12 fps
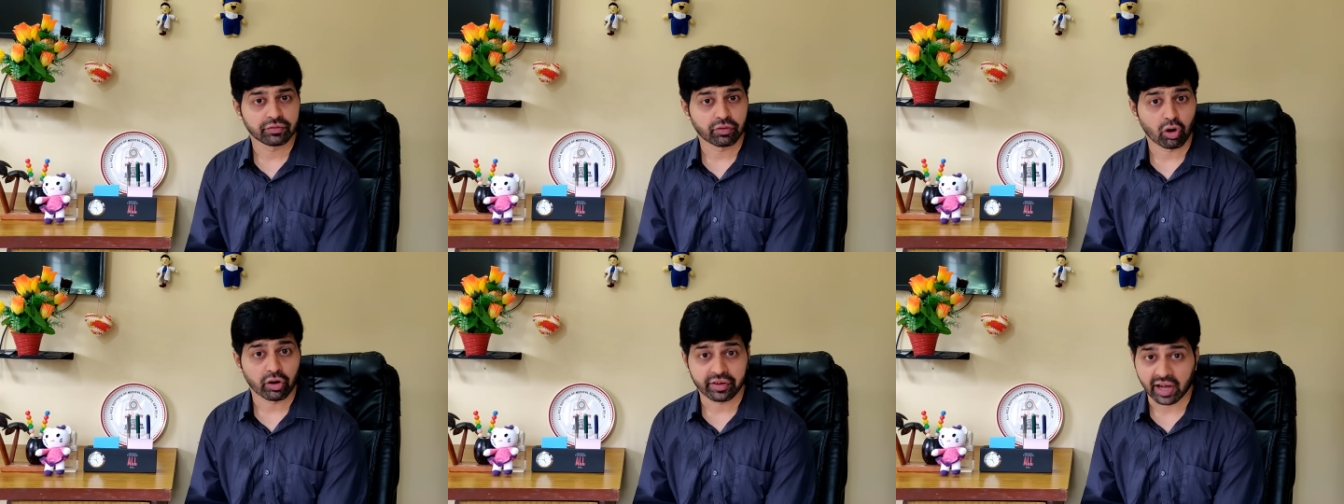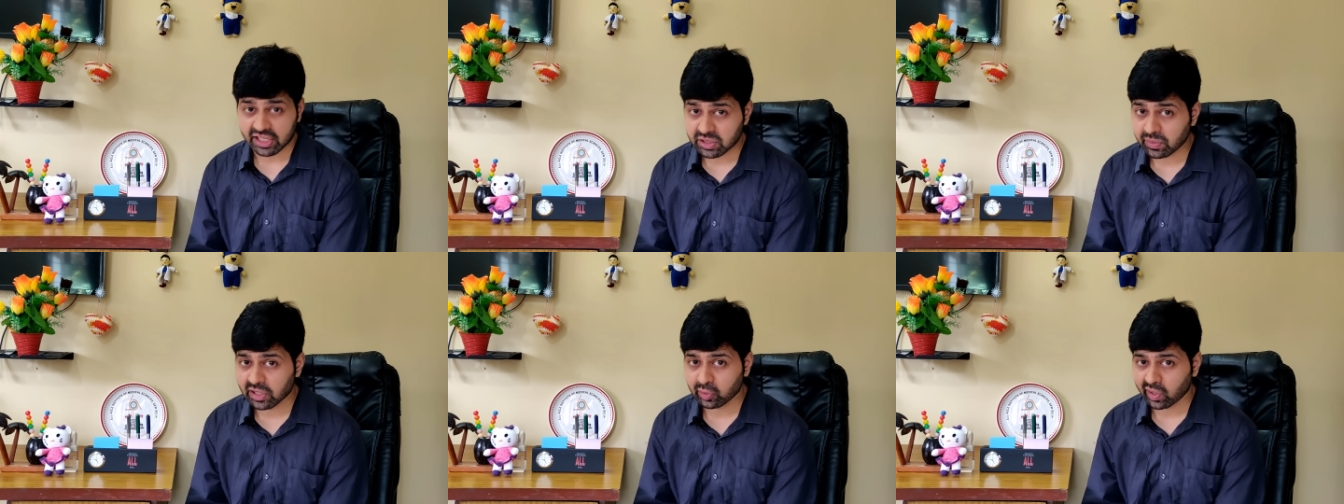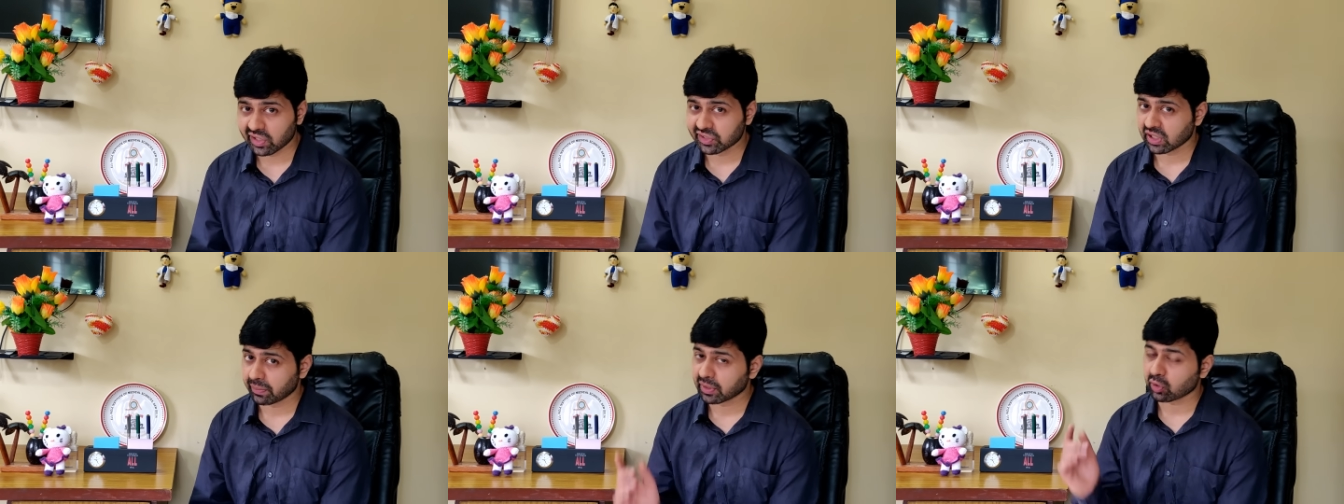for trigeminal
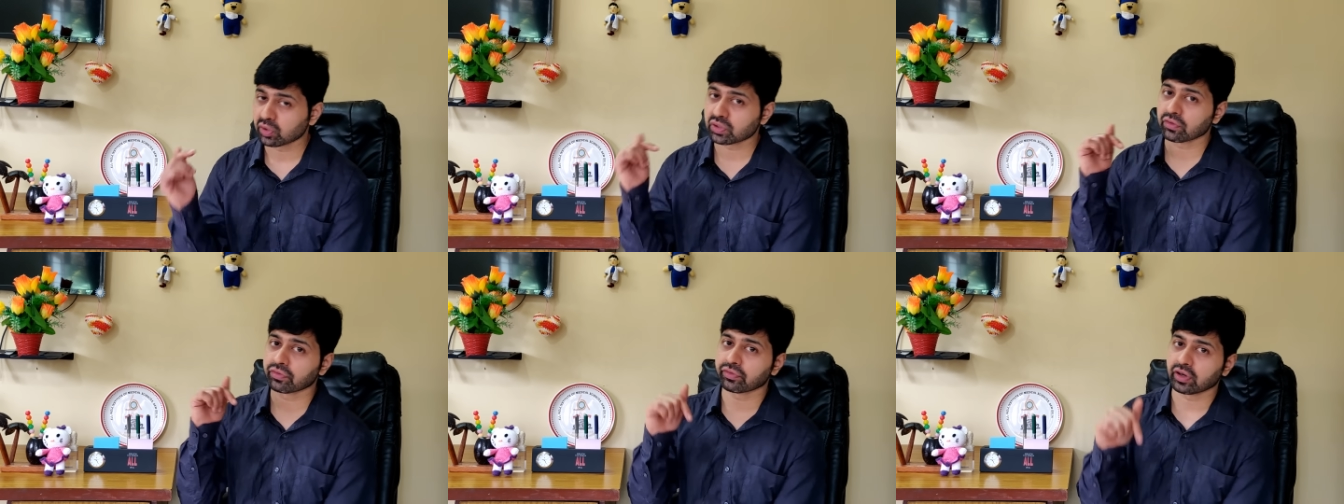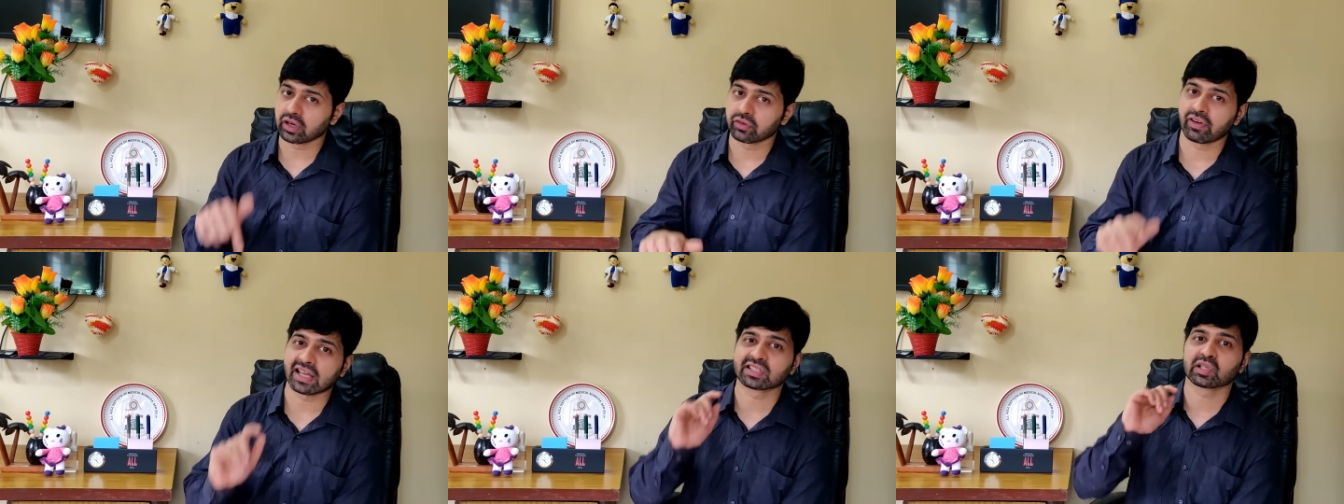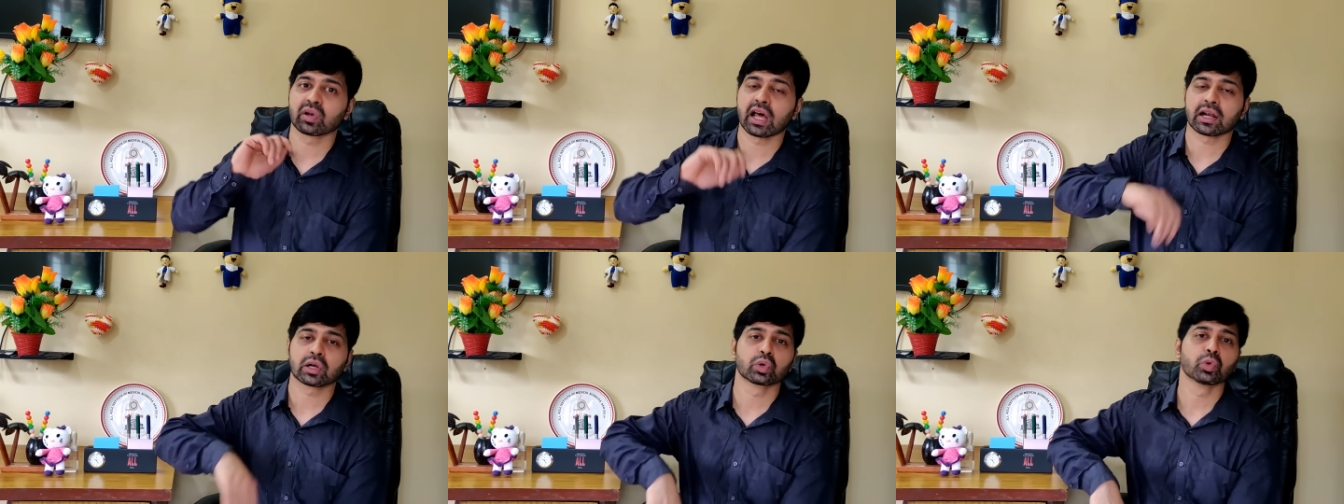neuralgia because of
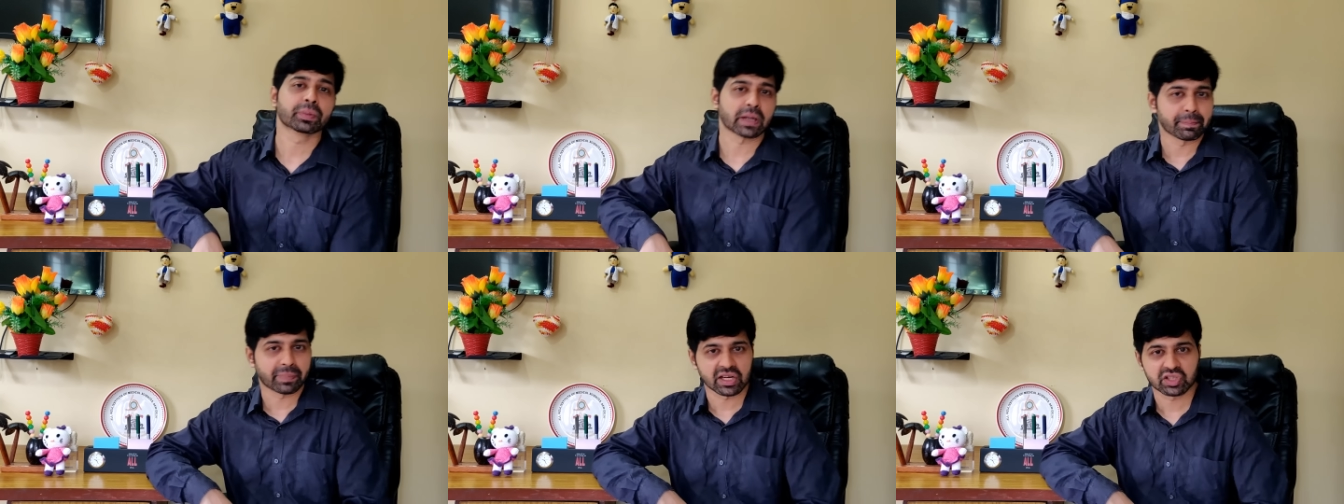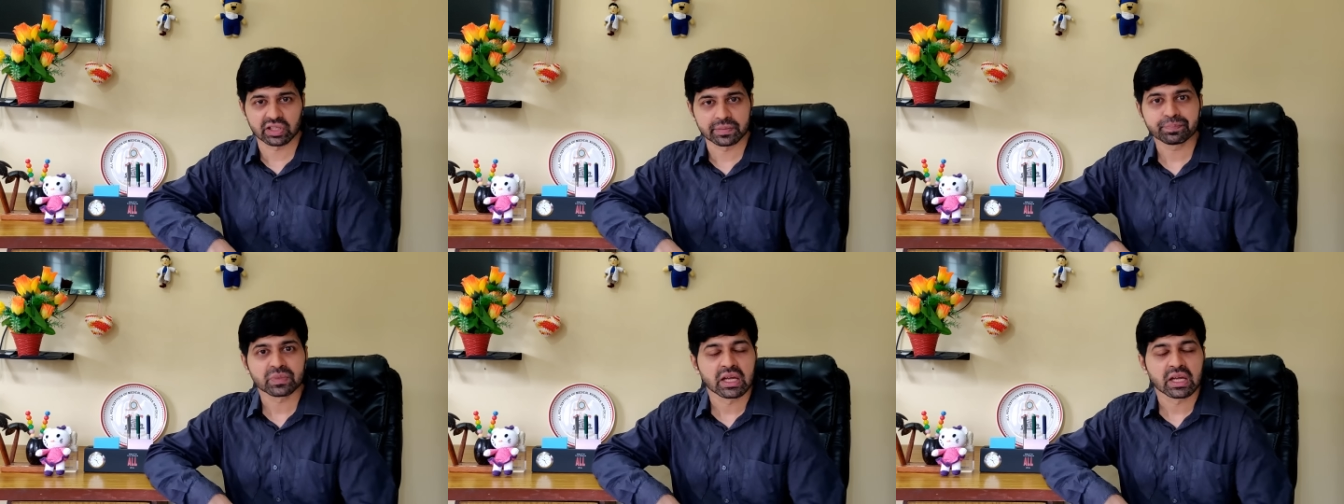vascular loop compression,